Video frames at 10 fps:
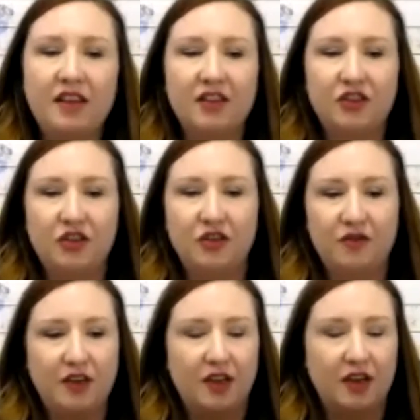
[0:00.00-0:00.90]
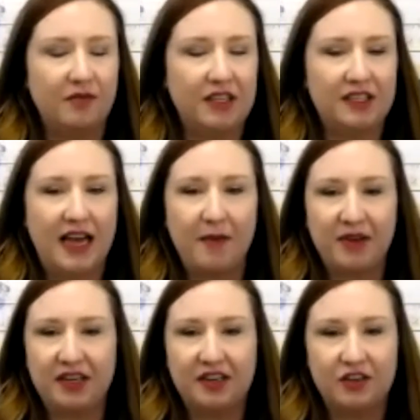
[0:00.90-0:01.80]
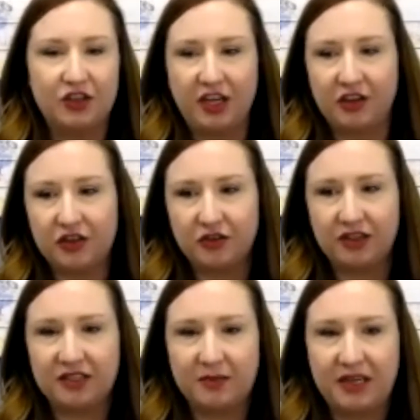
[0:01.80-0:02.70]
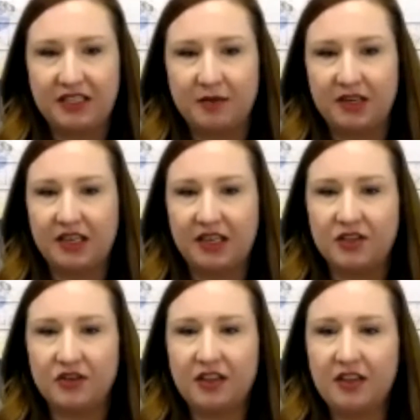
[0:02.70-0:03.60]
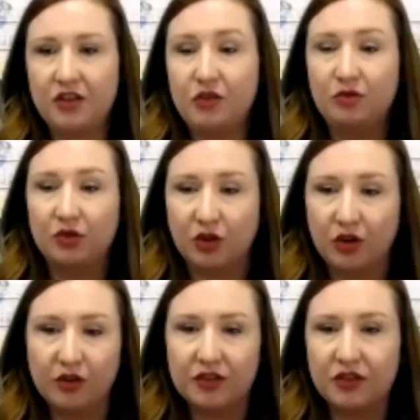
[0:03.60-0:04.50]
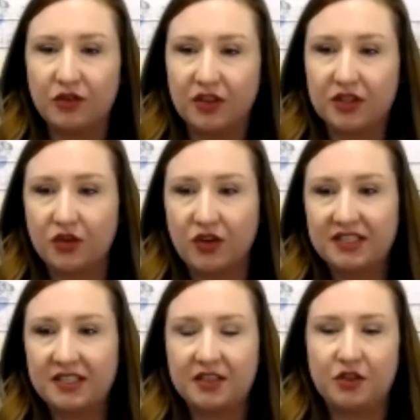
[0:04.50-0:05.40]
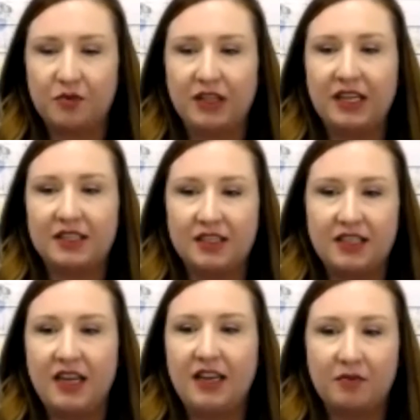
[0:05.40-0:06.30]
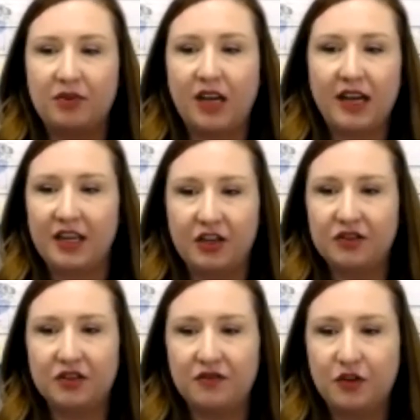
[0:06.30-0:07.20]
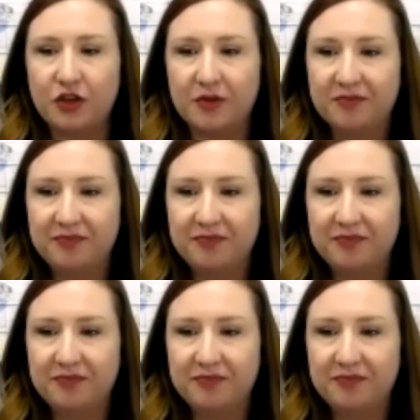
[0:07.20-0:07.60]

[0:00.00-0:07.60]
that you that's happened and changed during this pandemic, is there anything that you learned during this crisis that you plan to take and apply and use in the future?